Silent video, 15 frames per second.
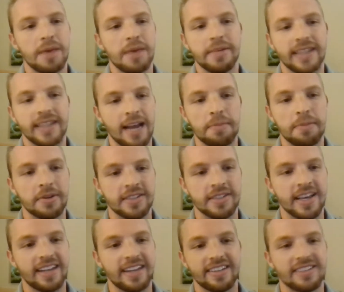maybe
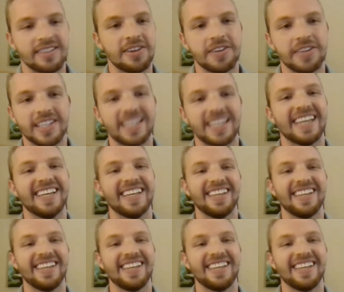10%. So it's